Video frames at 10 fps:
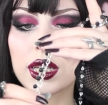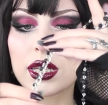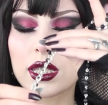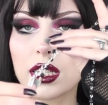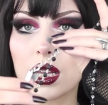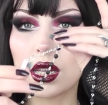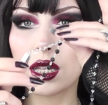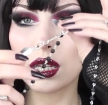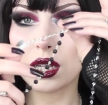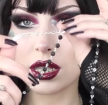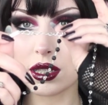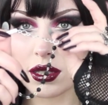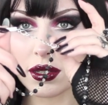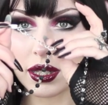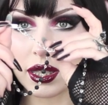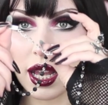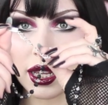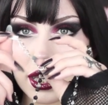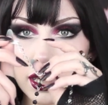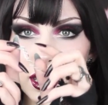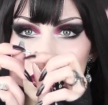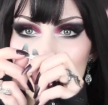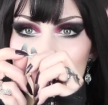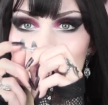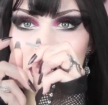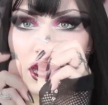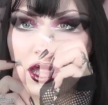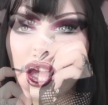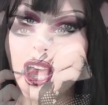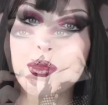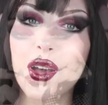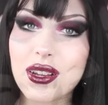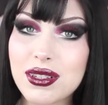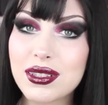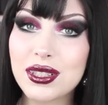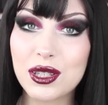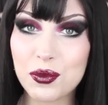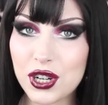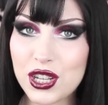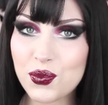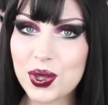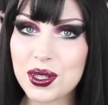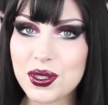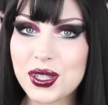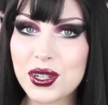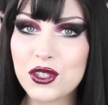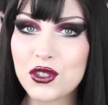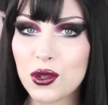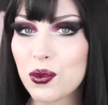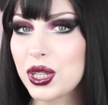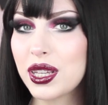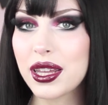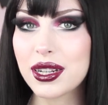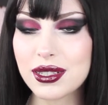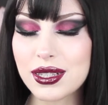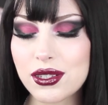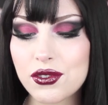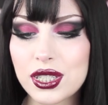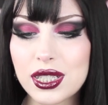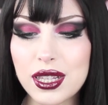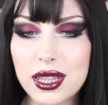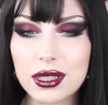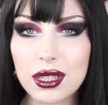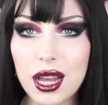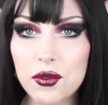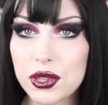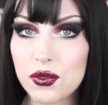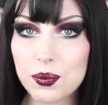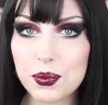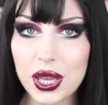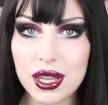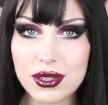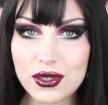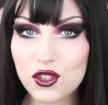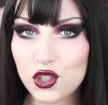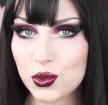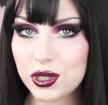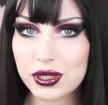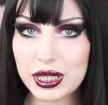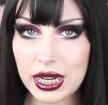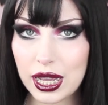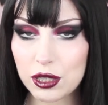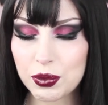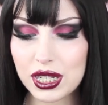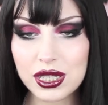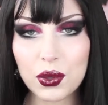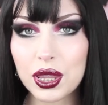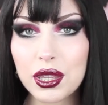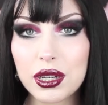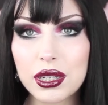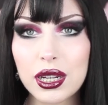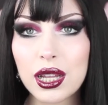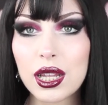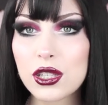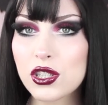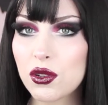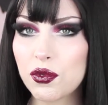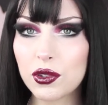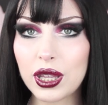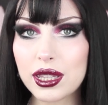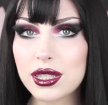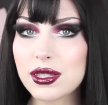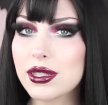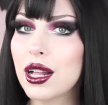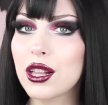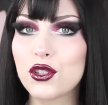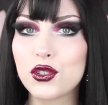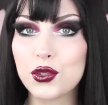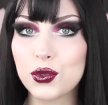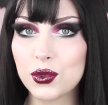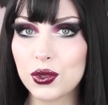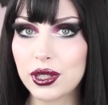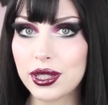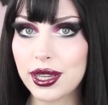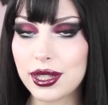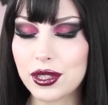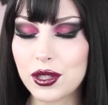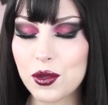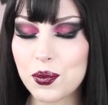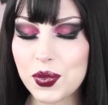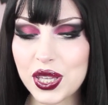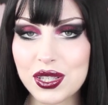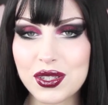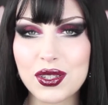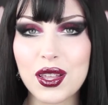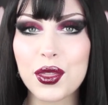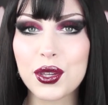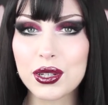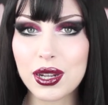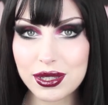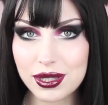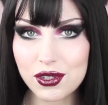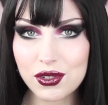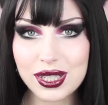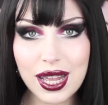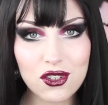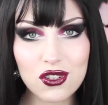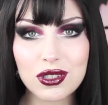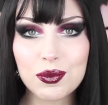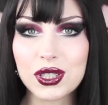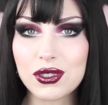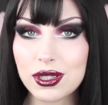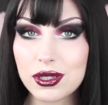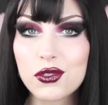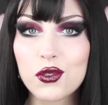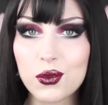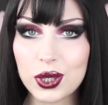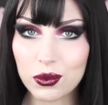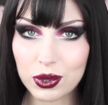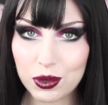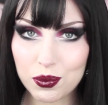this Killstar tag in here. I'm honestly impressed with Killstar jewelry and accessories. I think they have the best chokers and handbags out there. So if you like this style, you can't miss their accessory section because it's really, really